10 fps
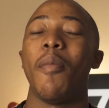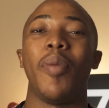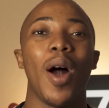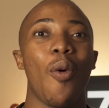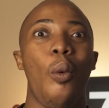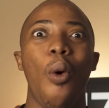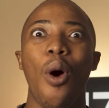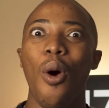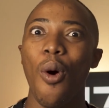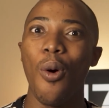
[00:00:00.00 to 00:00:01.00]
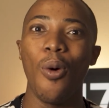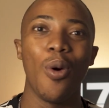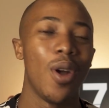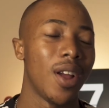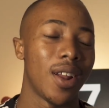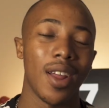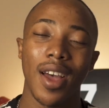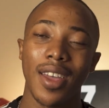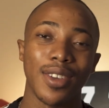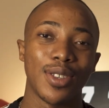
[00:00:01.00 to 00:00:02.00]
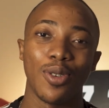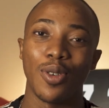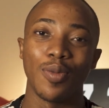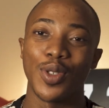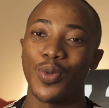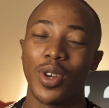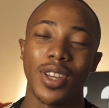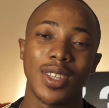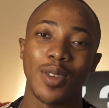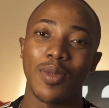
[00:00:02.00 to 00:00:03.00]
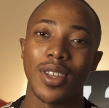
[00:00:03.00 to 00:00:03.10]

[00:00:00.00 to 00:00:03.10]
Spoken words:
But whoa, Eskom is running some